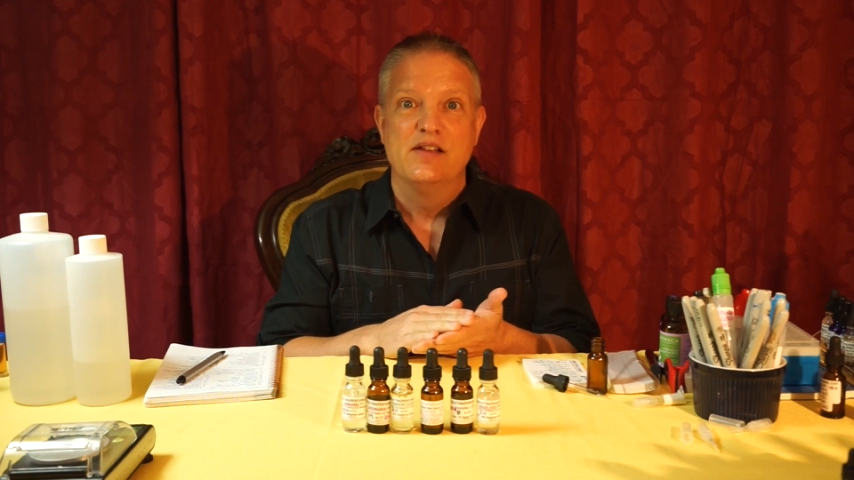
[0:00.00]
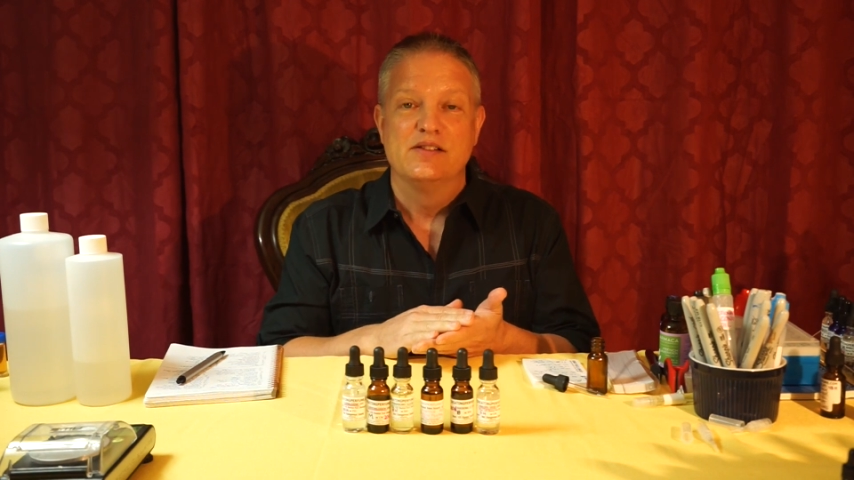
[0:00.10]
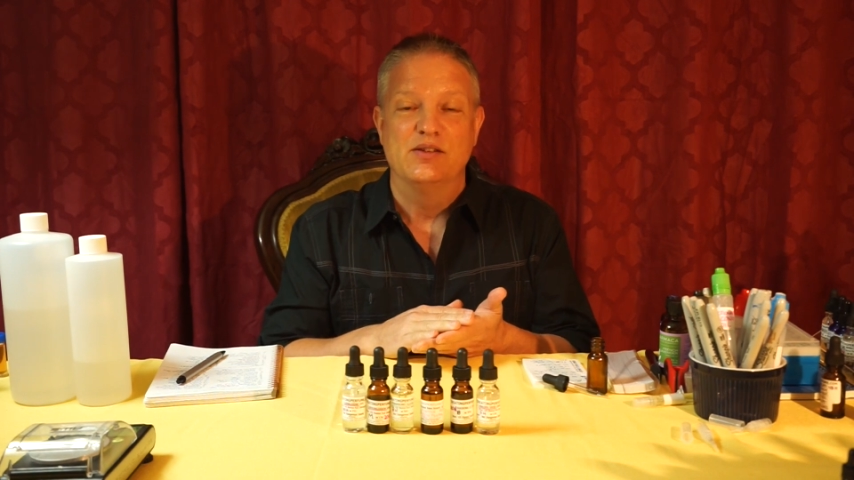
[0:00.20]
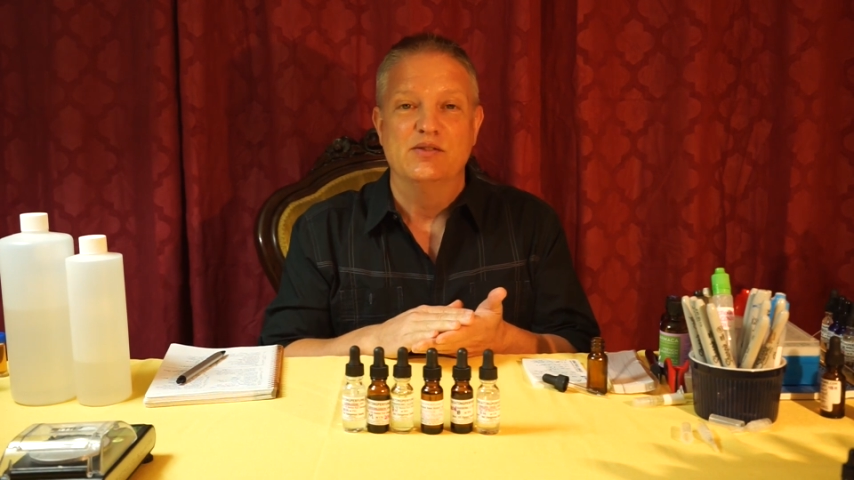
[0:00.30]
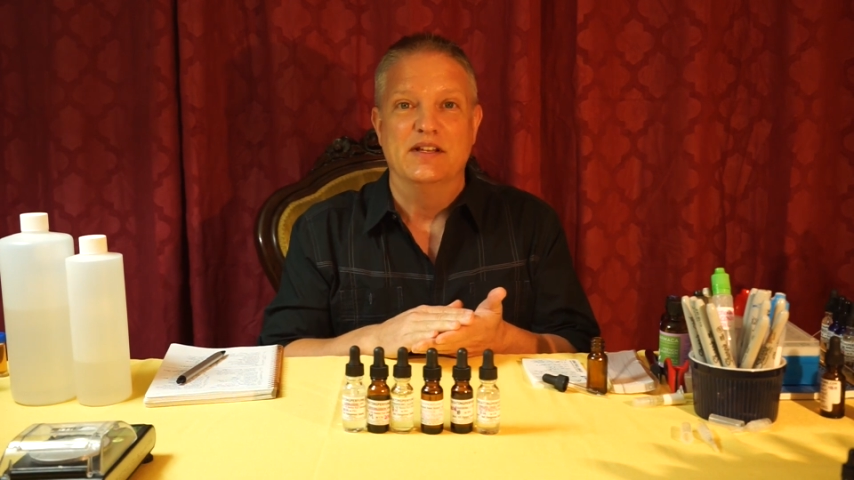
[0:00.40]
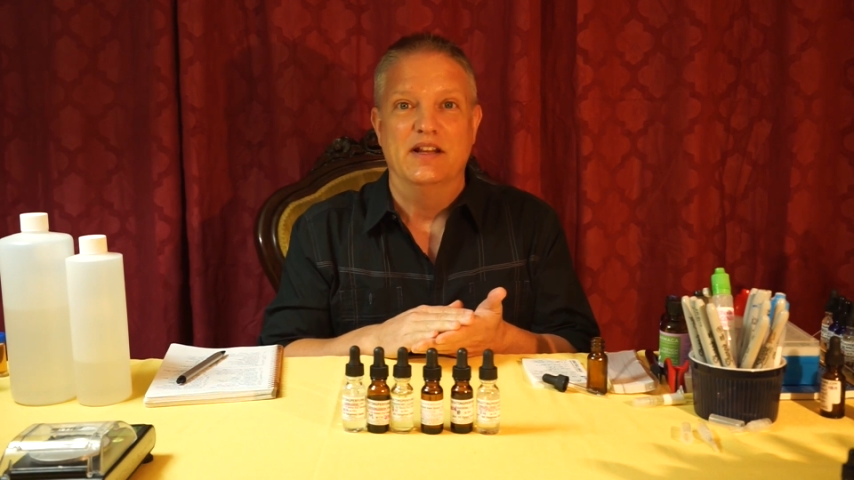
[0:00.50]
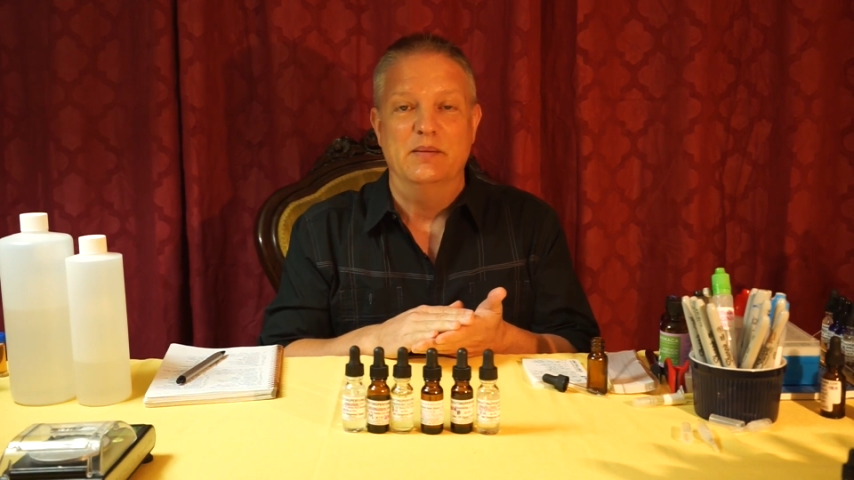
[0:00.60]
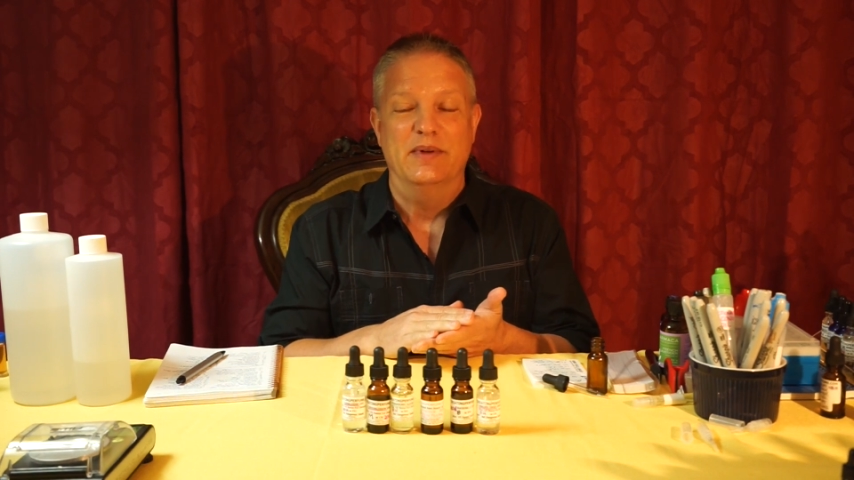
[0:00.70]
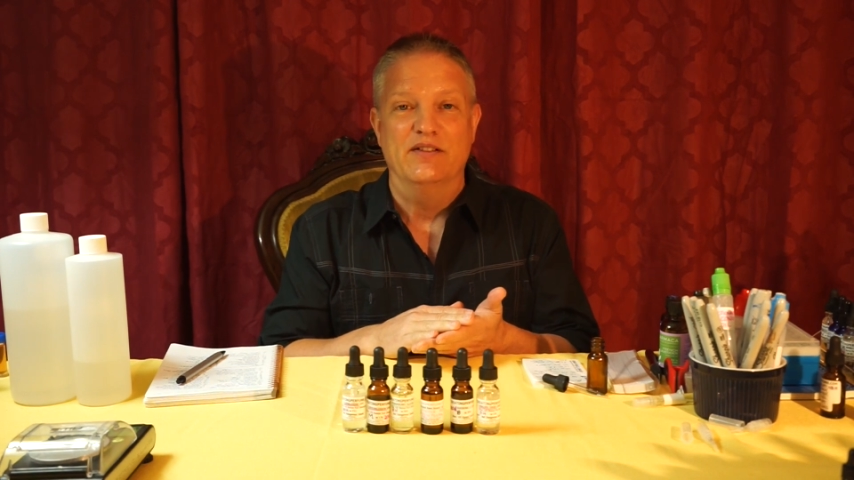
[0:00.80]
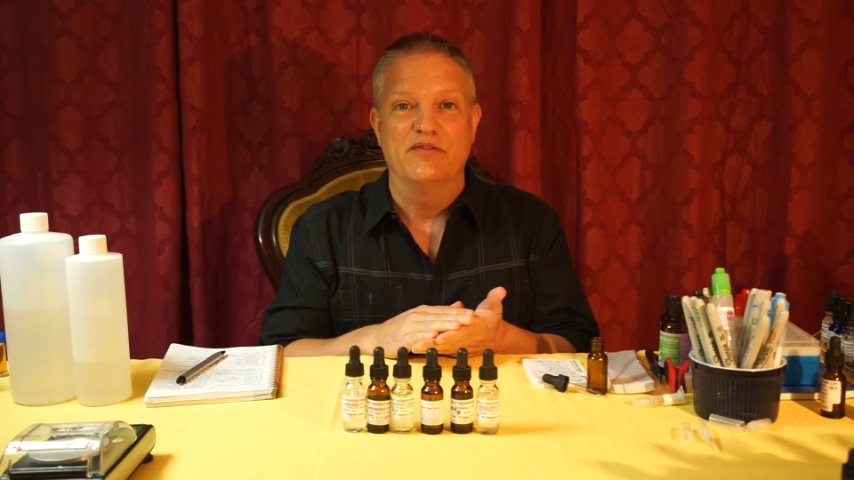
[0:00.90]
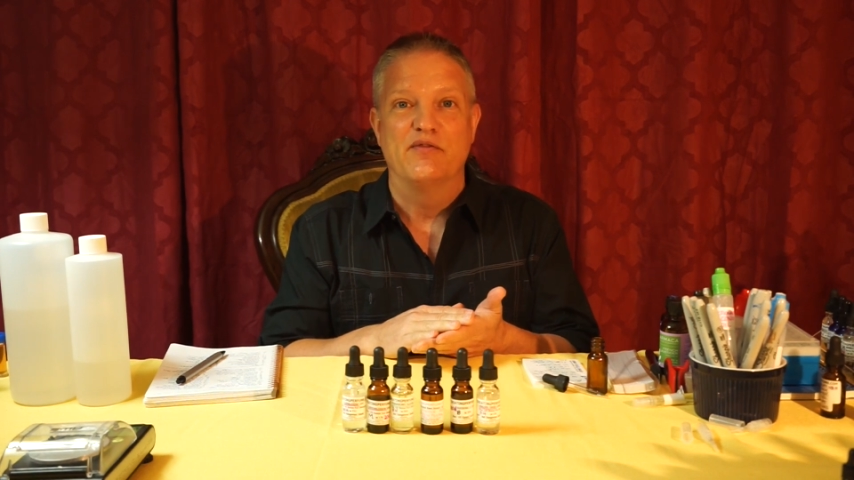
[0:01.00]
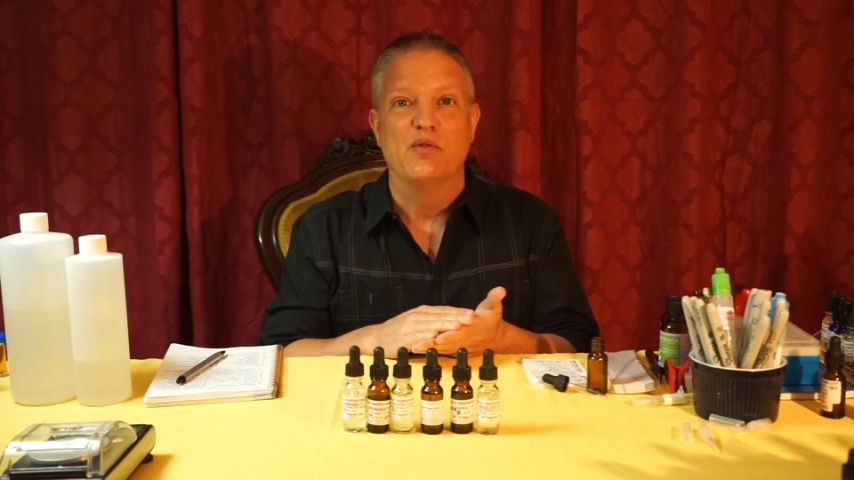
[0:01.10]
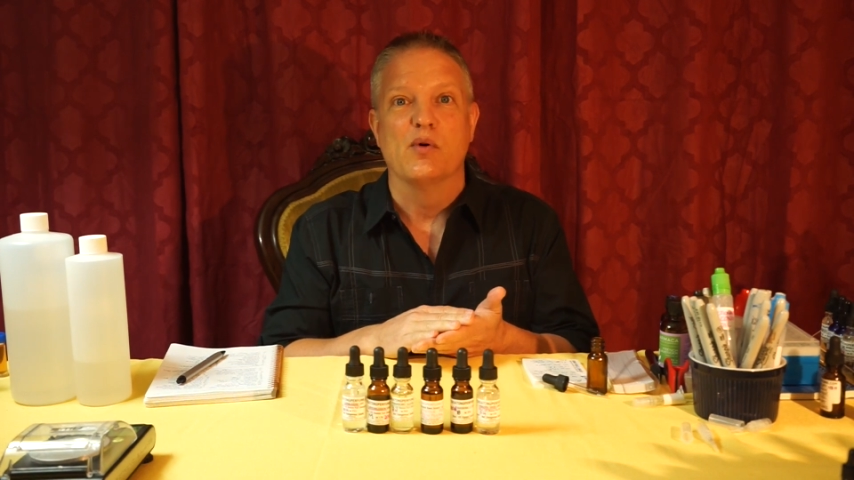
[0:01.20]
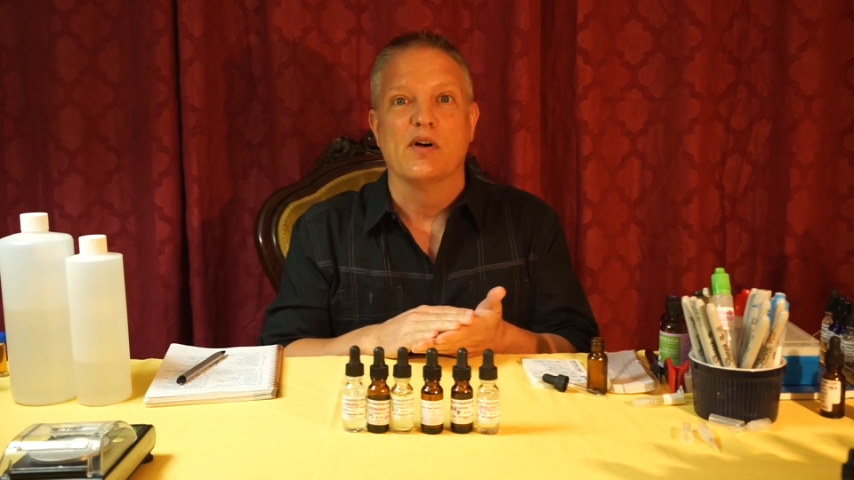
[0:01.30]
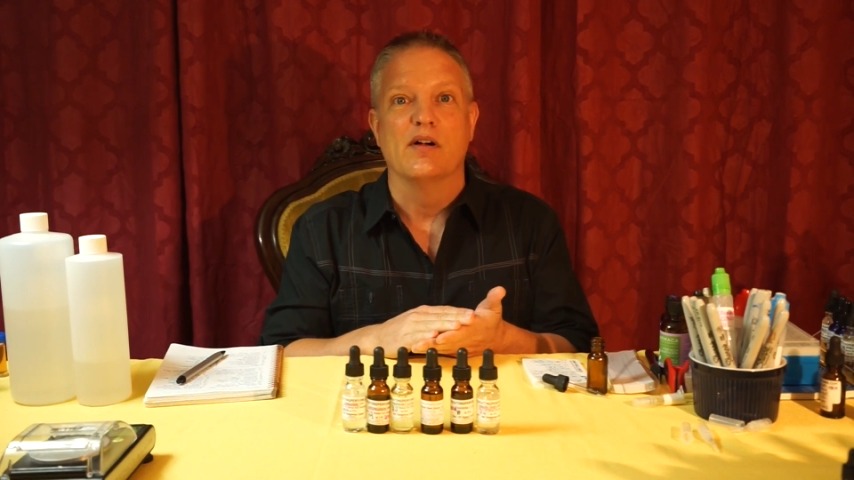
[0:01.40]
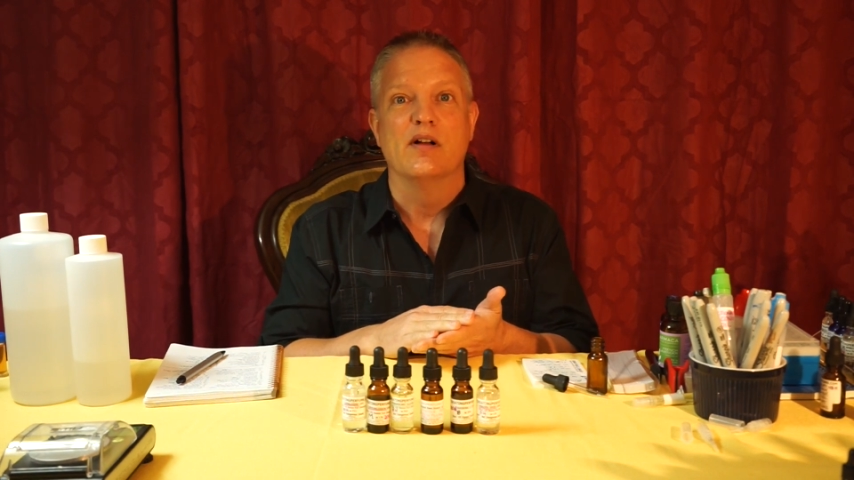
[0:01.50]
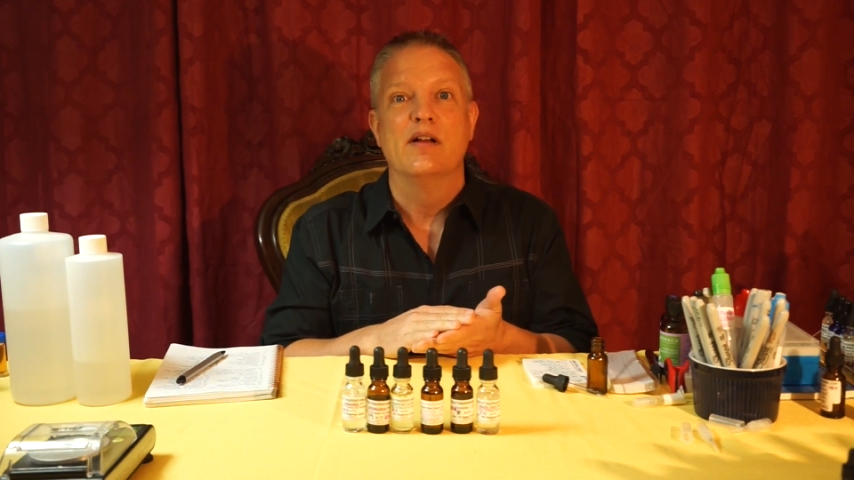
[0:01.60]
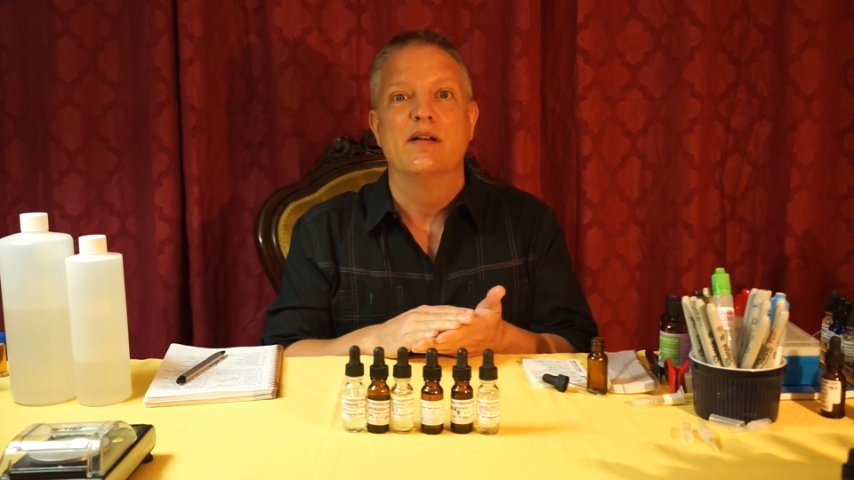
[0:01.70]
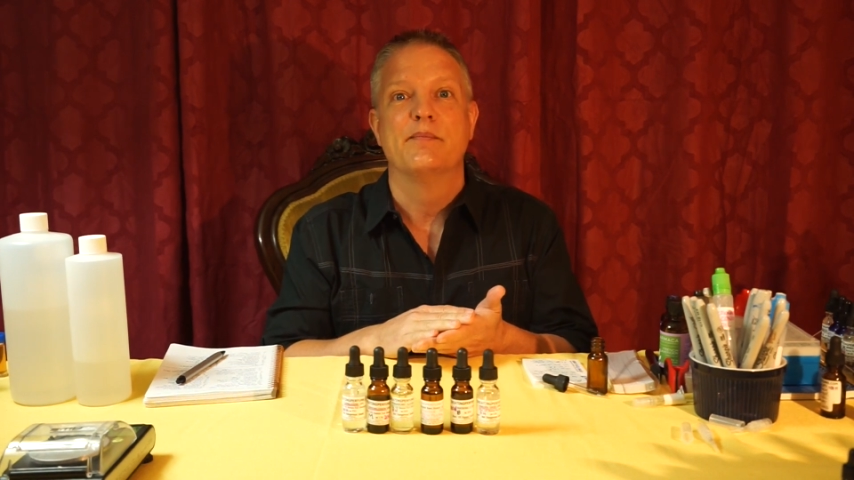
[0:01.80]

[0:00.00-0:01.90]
Susan Lemon for